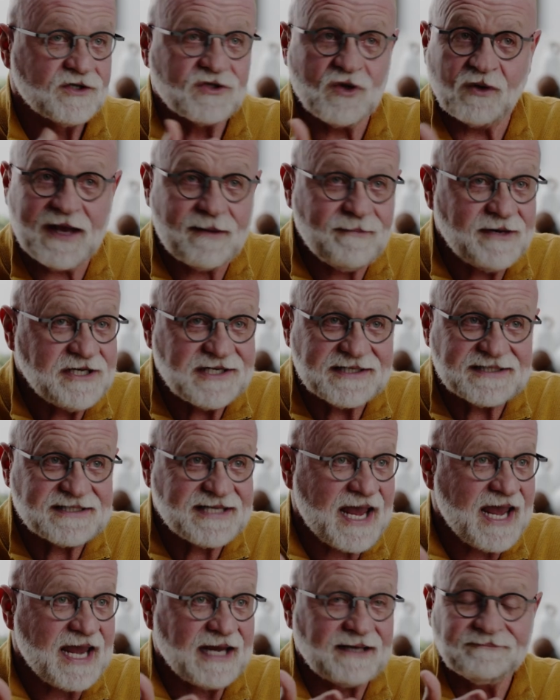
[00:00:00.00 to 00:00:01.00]
So let me just
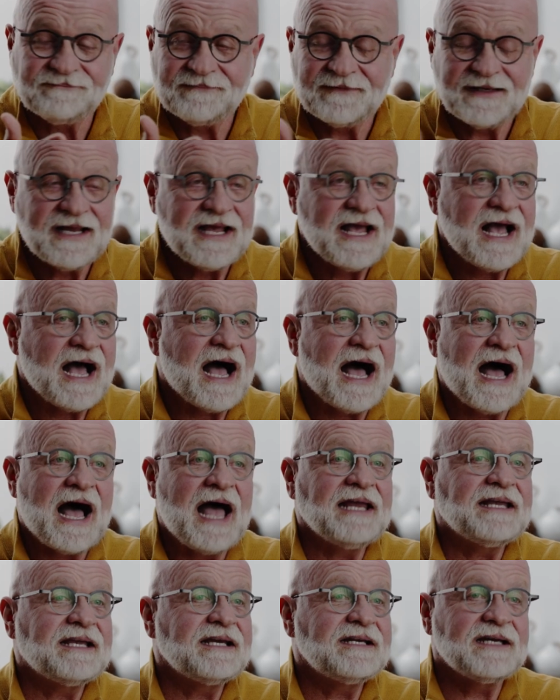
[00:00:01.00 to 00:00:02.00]
say,
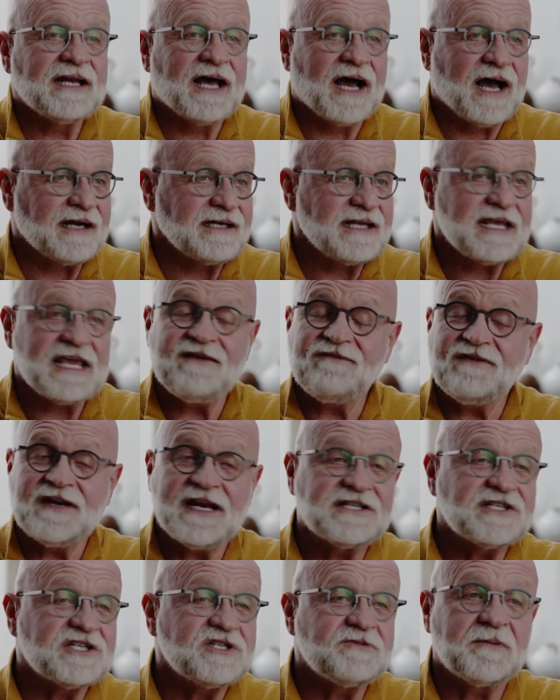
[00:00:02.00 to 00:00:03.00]
I cannot, even
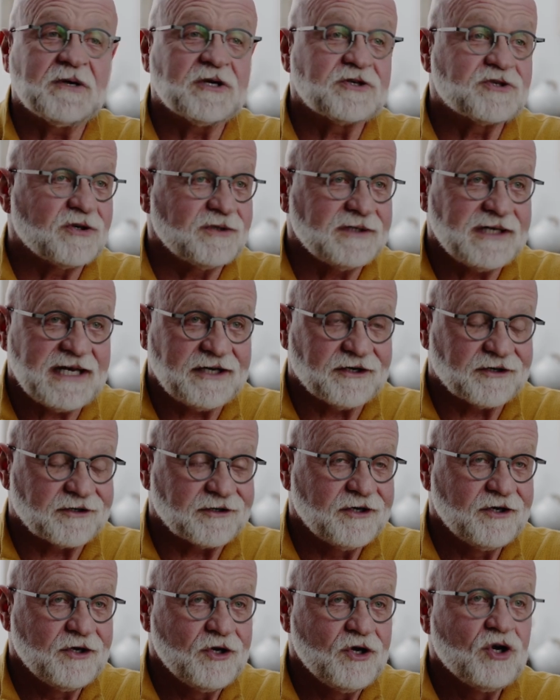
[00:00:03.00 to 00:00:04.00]
as a spiritual
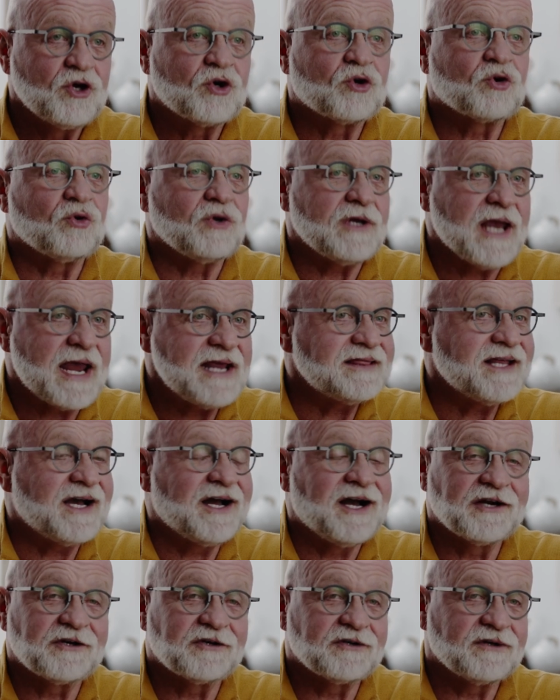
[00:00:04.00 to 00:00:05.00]
leader, create the
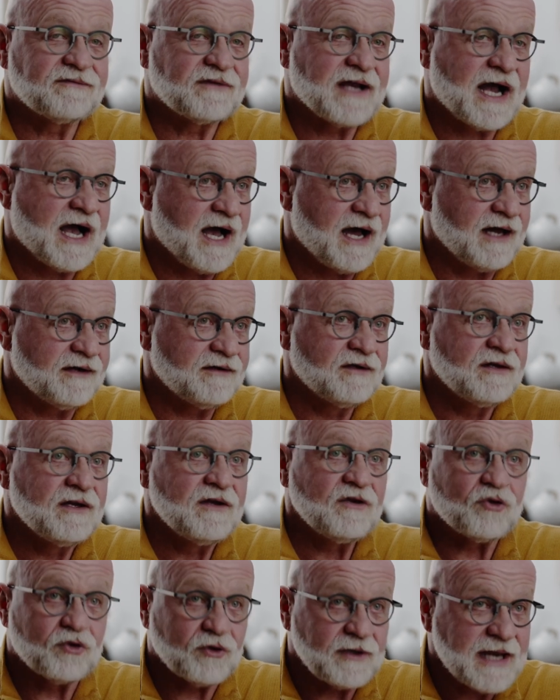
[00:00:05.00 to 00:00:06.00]
hunger of God,
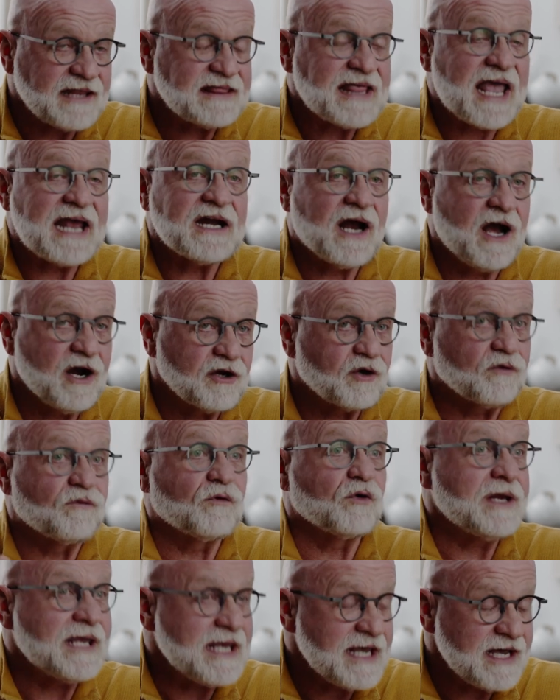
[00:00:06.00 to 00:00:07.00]
create that hunger
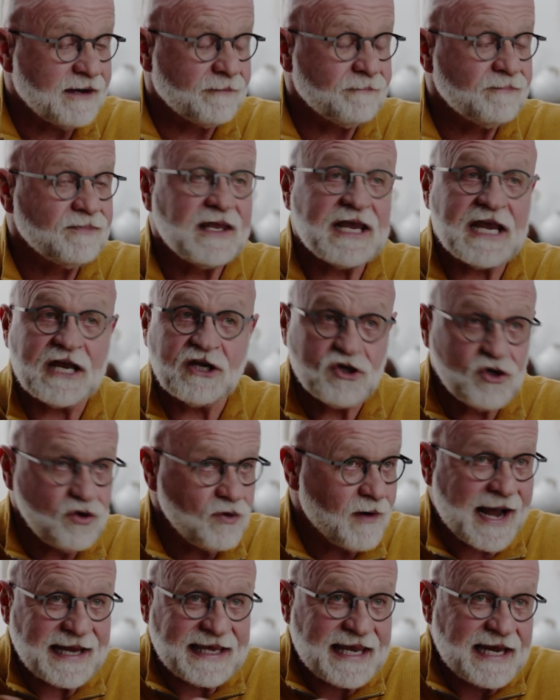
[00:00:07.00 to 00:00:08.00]
for Him in
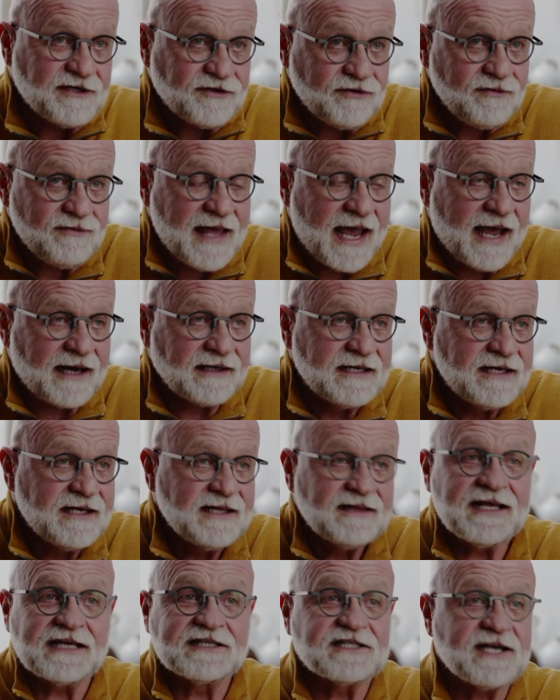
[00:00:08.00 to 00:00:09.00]
you. I can't do that.
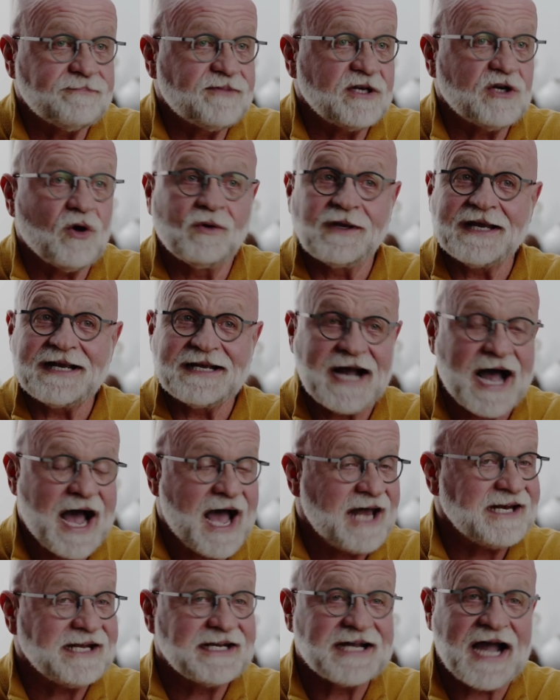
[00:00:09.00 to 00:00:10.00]
That's something only
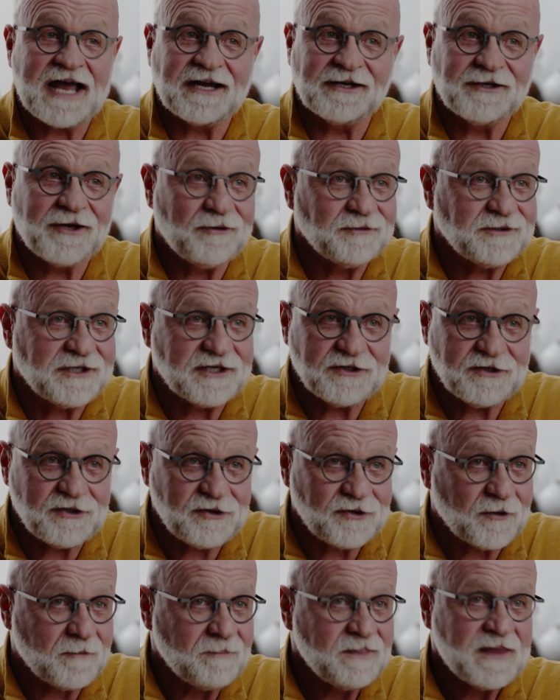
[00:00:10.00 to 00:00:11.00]
God and God alone can
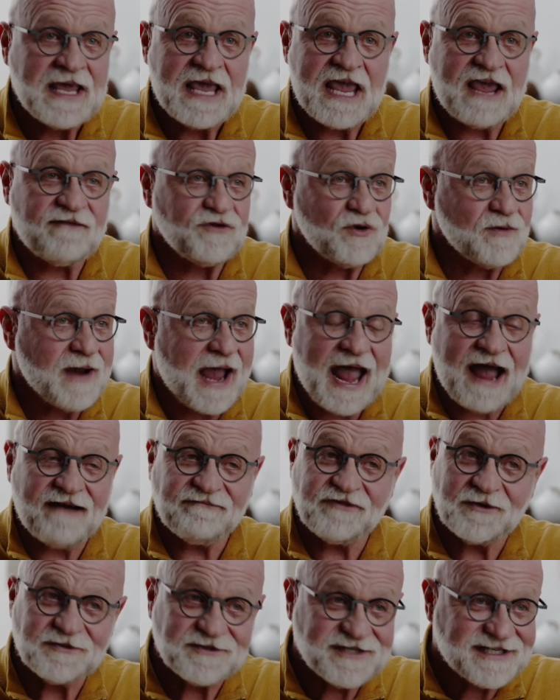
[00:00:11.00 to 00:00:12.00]
do. If you
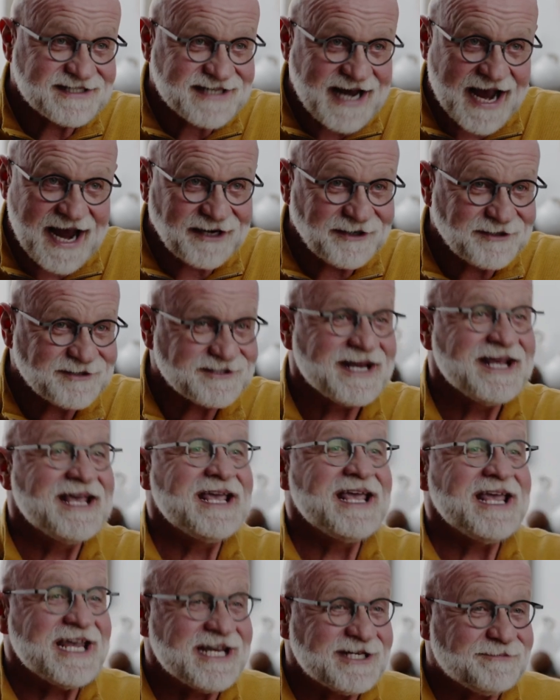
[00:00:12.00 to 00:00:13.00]
have those desires,
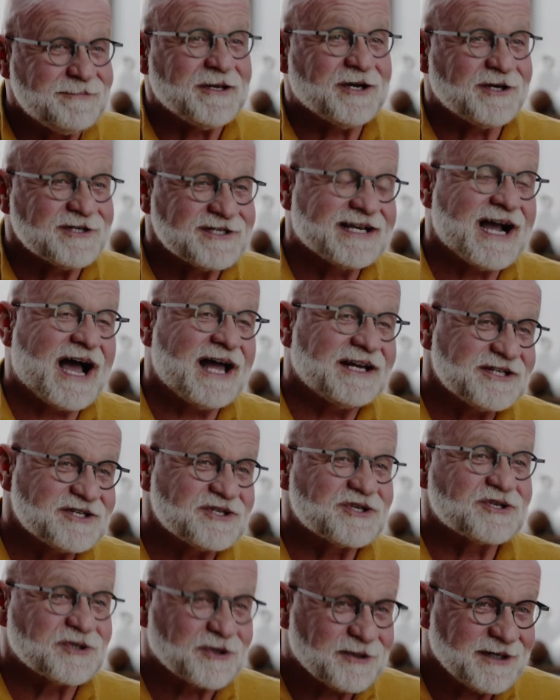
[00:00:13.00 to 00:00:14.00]
it's because God is
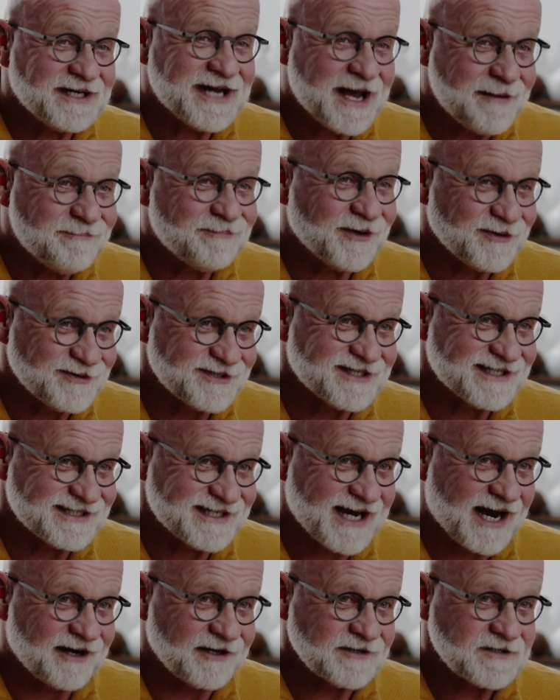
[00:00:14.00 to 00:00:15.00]
stirring up those
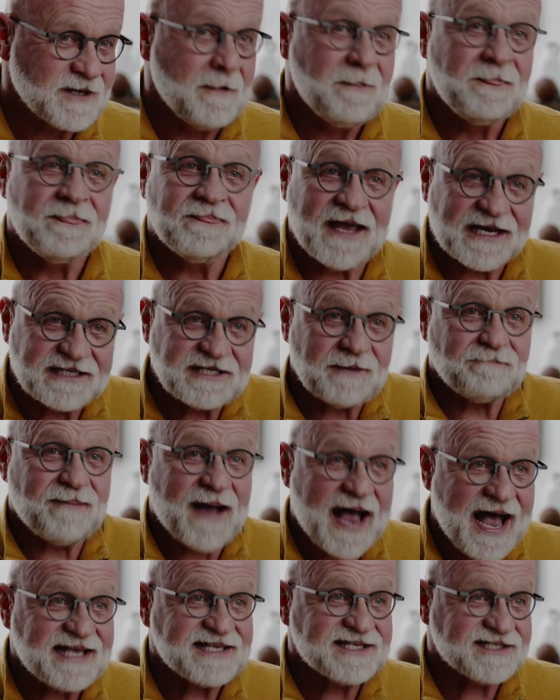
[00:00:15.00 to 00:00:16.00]
desires. That's a
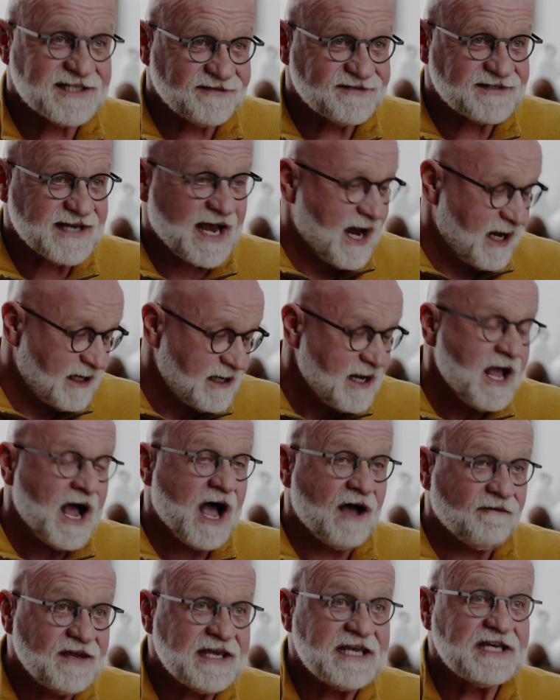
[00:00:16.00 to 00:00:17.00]
positive sign
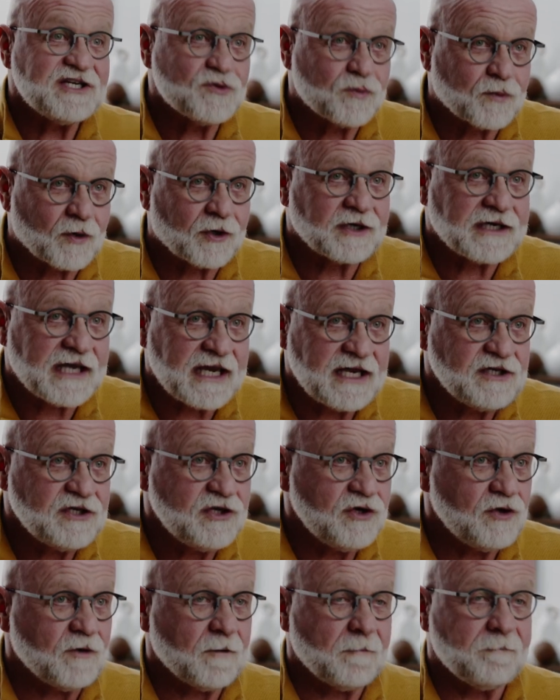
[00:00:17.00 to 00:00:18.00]
of His work in
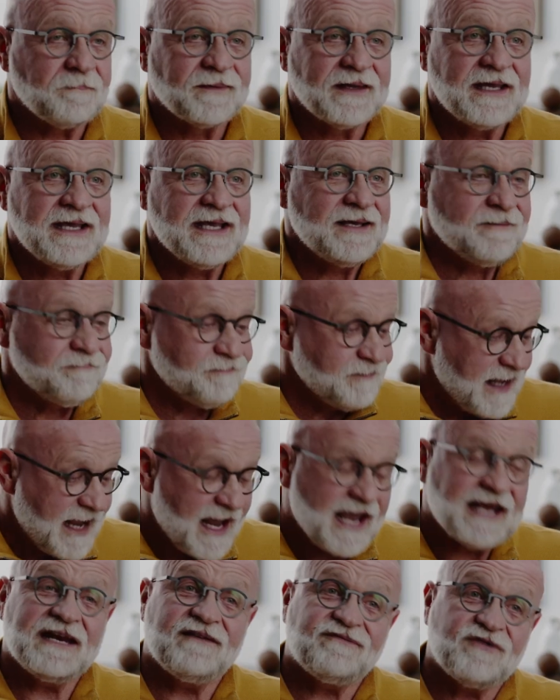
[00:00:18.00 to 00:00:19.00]
you.
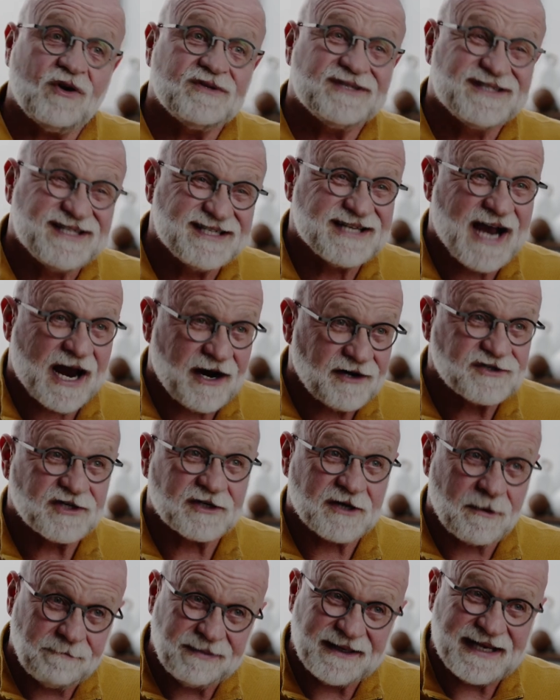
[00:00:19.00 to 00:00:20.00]
And if those desires are
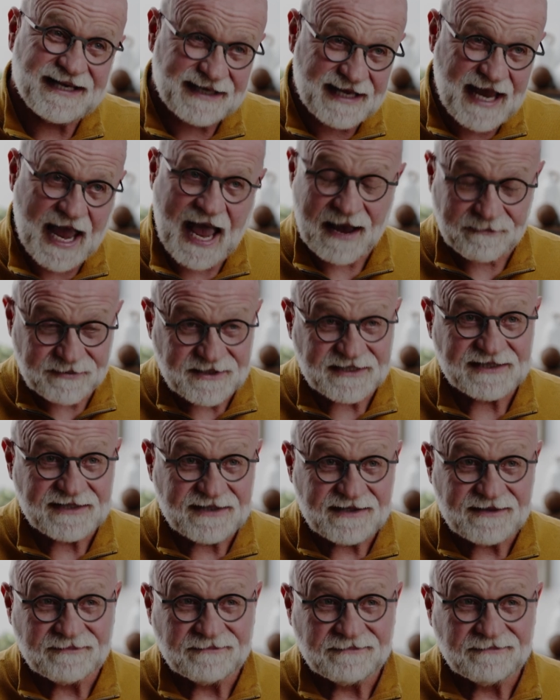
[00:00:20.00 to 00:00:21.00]
completely
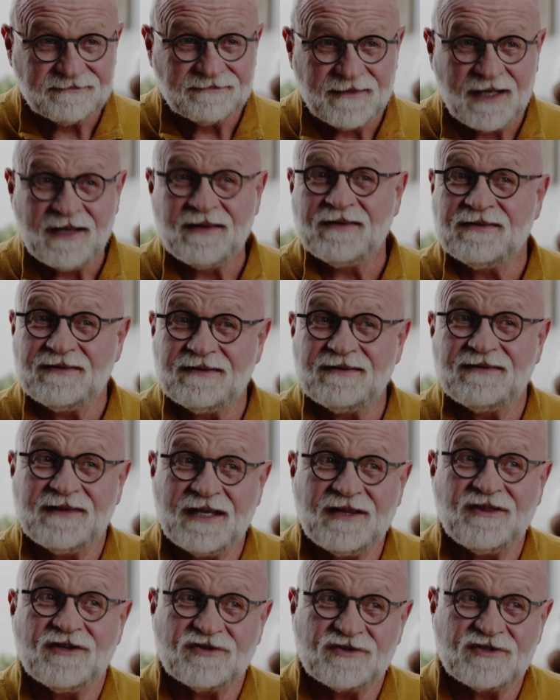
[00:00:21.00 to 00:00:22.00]
absent,
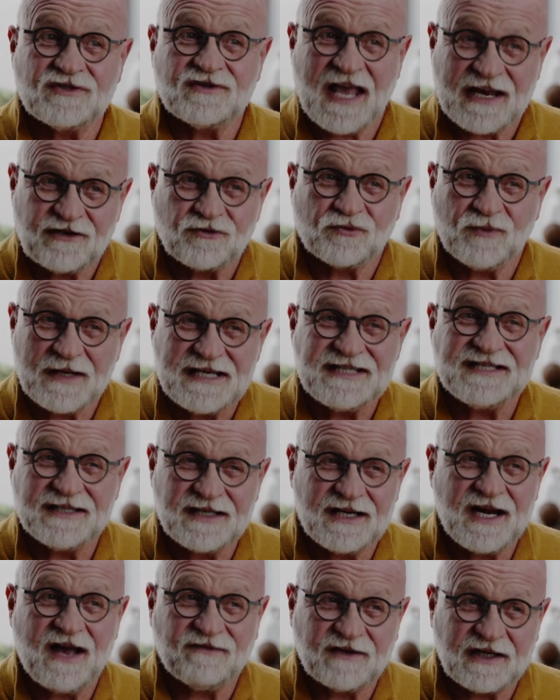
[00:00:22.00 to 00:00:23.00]
then there's, that's reason
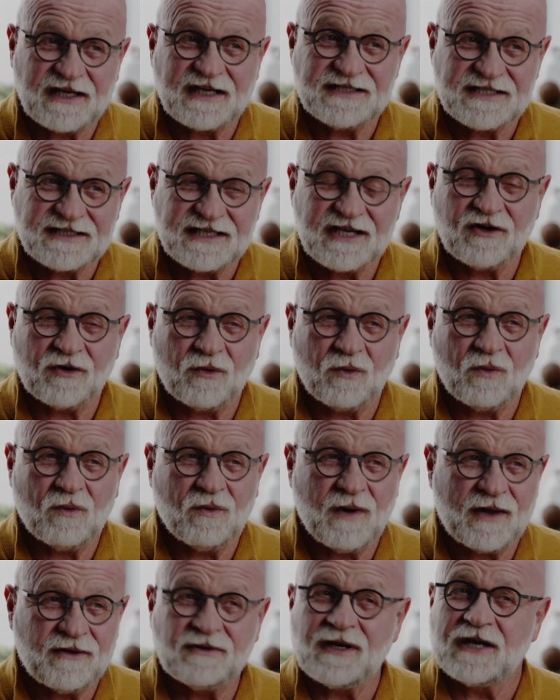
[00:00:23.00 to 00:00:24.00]
enough to consider
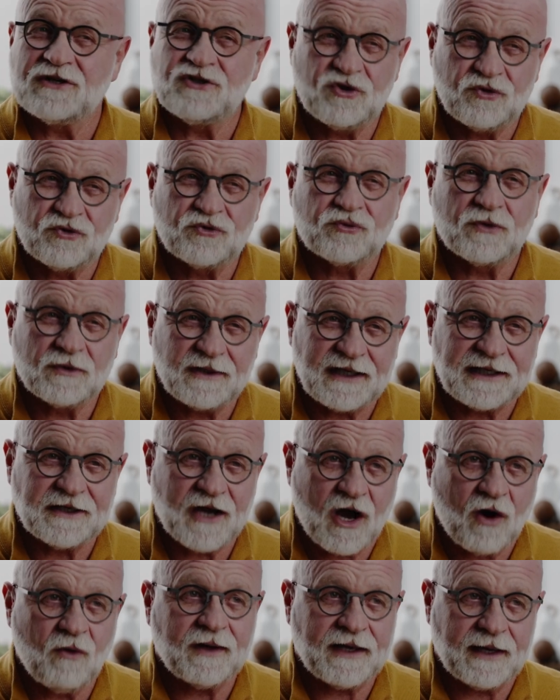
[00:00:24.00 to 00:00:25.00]
whether or not you truly
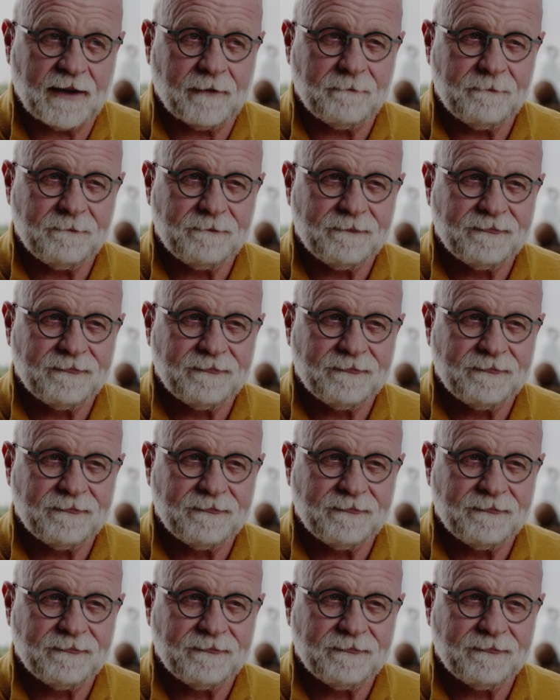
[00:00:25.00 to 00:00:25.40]
know Him.